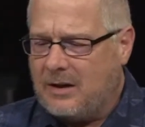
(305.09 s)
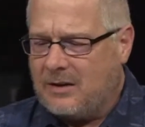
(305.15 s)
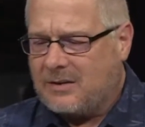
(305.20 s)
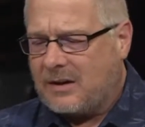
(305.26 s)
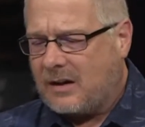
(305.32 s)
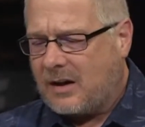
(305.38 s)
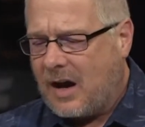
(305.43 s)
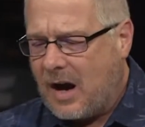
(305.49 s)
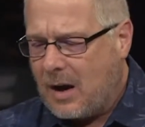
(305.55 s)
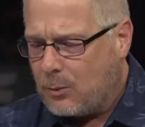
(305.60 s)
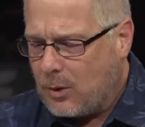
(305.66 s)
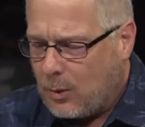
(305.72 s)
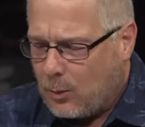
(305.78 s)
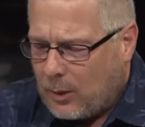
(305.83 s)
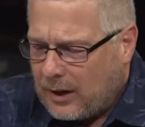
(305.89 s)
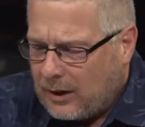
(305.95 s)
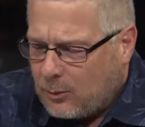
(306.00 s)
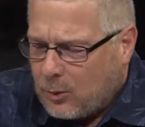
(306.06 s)
Is that God? What
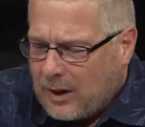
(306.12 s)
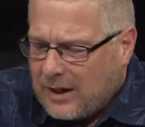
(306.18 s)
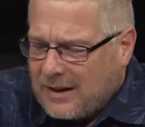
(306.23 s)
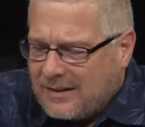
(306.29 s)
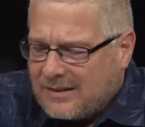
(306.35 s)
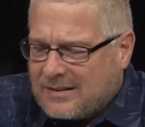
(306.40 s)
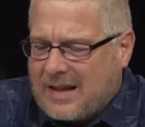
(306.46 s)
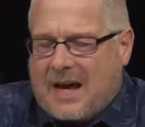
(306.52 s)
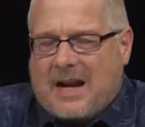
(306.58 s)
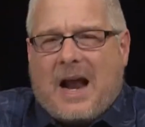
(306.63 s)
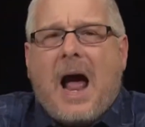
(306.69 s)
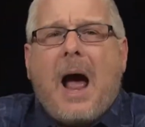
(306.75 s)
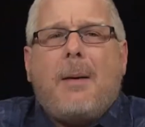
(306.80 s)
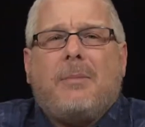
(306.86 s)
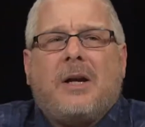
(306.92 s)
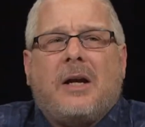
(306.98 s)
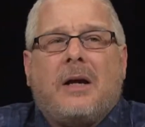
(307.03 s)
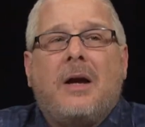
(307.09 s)
where what is that
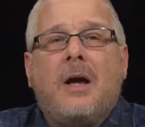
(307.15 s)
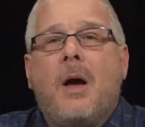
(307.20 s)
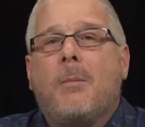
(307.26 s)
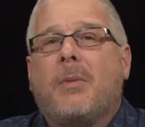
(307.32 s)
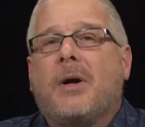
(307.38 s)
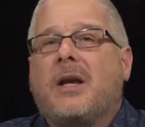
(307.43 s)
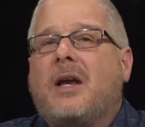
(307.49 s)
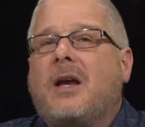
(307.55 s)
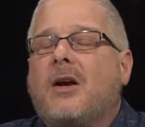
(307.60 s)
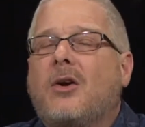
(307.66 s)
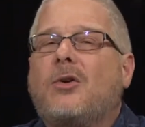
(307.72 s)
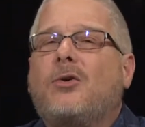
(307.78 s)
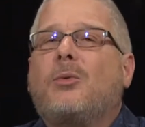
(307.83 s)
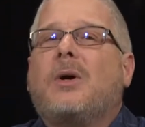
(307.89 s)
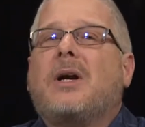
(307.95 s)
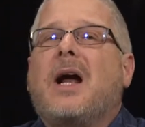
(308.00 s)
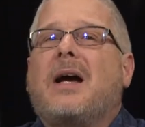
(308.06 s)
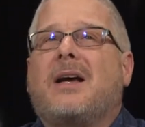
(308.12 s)
happening? But here's
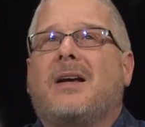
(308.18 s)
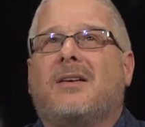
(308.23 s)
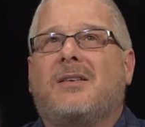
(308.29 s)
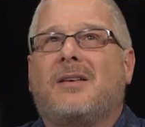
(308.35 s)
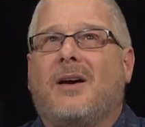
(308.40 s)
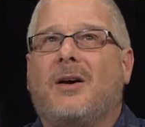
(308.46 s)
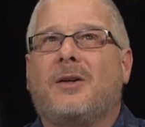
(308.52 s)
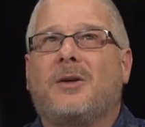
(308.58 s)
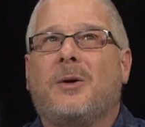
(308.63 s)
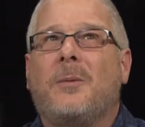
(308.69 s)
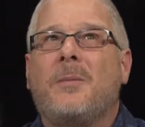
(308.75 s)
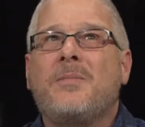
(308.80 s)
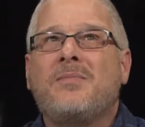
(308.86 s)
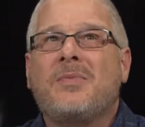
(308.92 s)
what I can tell you.